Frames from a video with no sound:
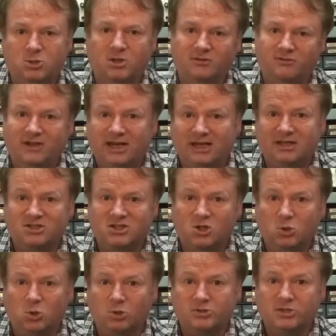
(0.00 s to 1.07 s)
you can find at
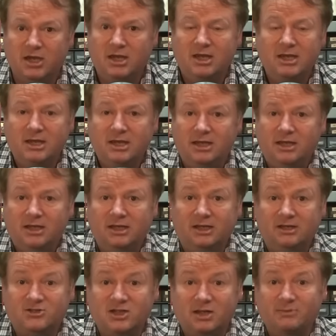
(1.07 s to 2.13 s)
schools.
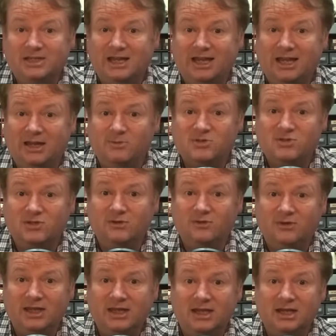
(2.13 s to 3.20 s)
Sometimes
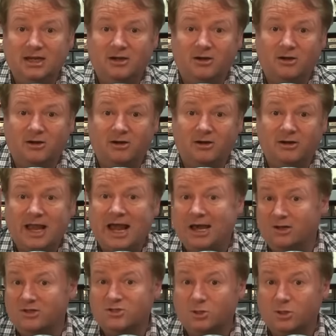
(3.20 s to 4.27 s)
they are
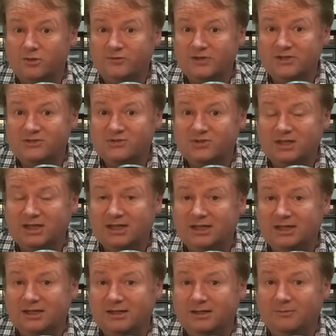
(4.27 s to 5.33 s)
out of service
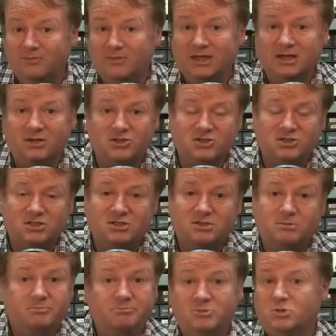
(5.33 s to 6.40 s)
and they're
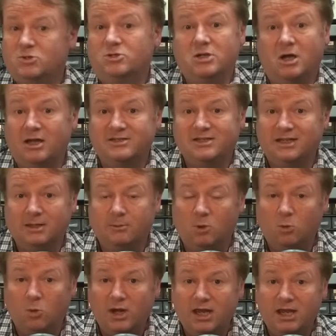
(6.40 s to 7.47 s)
just tossing them
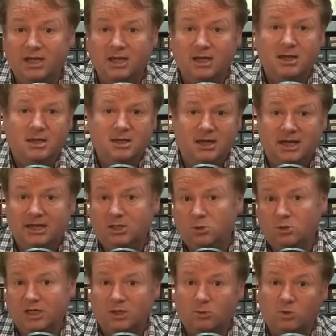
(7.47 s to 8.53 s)
away. And
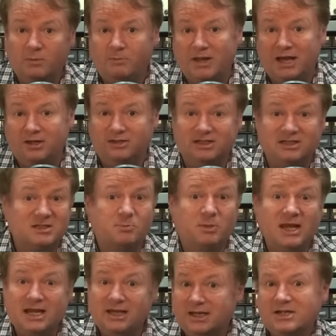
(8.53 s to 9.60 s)
you can rip out the
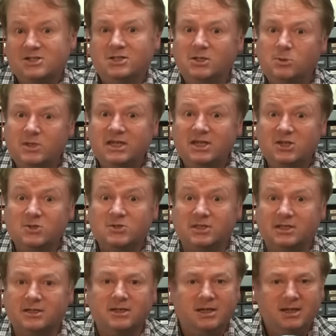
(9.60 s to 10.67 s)
display and actually reuse
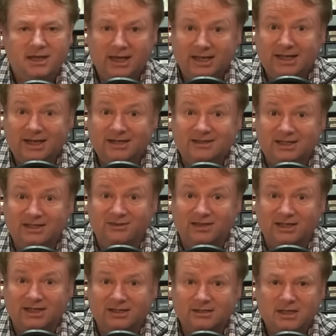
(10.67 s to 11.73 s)
it. And I did
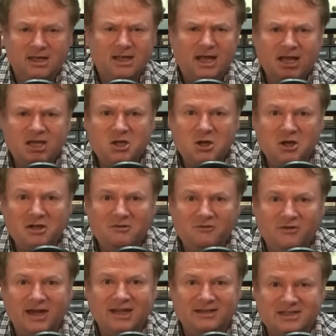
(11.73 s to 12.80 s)
that. I couldn't
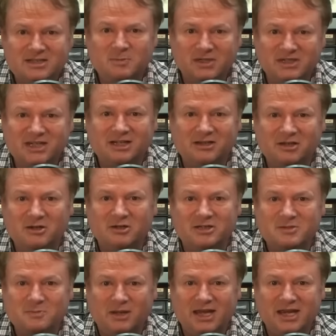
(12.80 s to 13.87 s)
find this particular
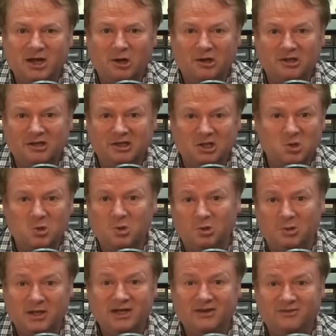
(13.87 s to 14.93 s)
display on
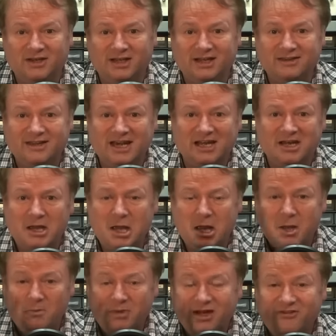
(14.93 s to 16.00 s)
Google or anything like that,
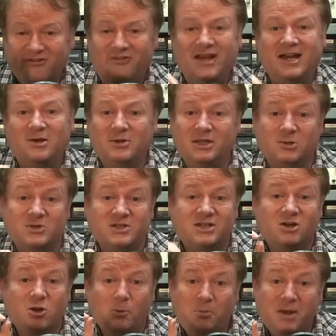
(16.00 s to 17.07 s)
but I found there was
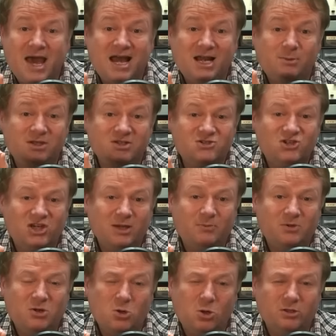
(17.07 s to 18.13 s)
a compatible
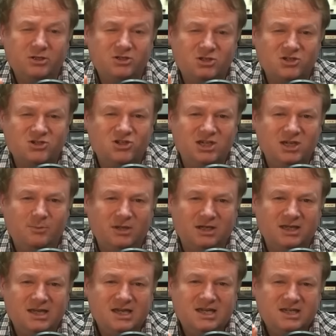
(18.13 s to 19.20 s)
chip called the
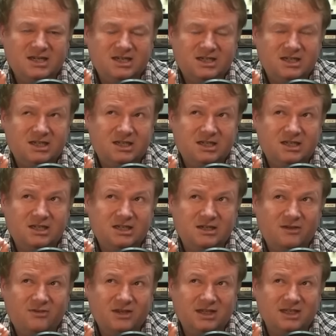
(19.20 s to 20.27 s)
Toshiba,
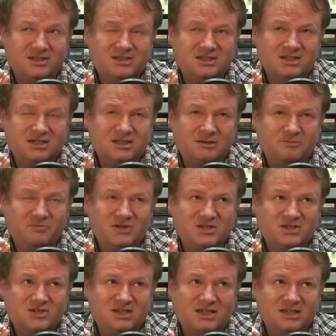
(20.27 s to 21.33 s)
I think it's the
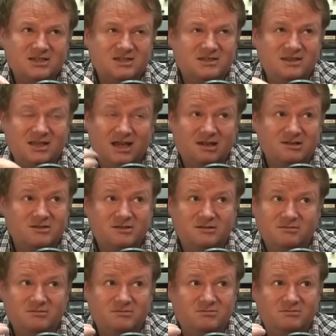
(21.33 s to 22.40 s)

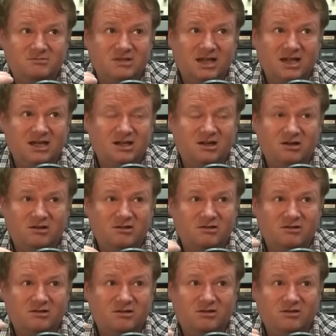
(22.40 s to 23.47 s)

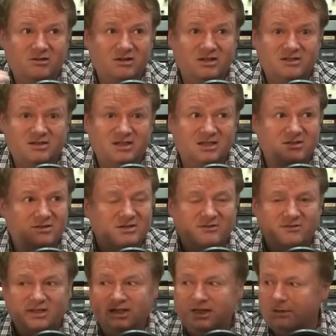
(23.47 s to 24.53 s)
6936 or
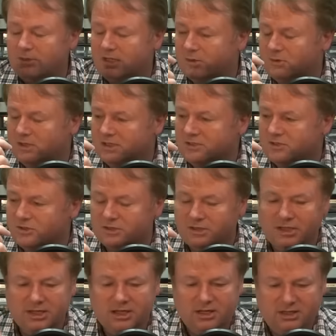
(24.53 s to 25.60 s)
something like that. I'm not really sure.
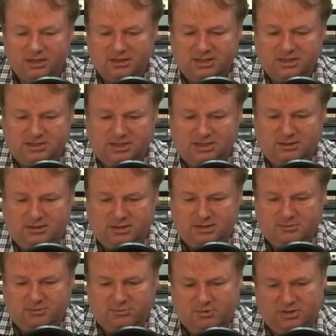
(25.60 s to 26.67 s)
Let's see, it
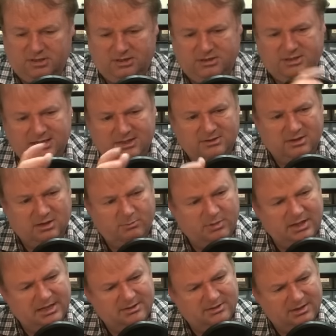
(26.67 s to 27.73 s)
says on the
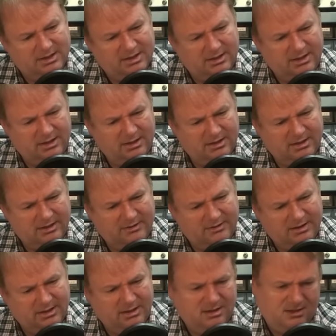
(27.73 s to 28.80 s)
backside here, I
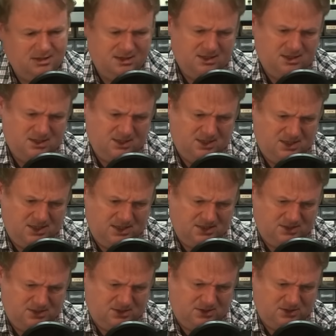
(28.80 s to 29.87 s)
think.
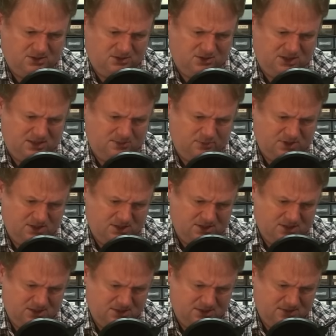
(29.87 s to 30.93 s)
It's the
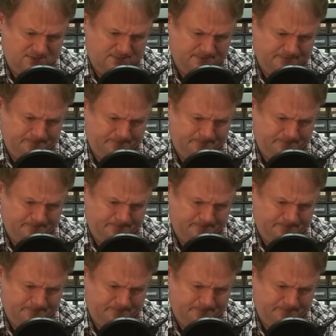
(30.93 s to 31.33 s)
Toshiba.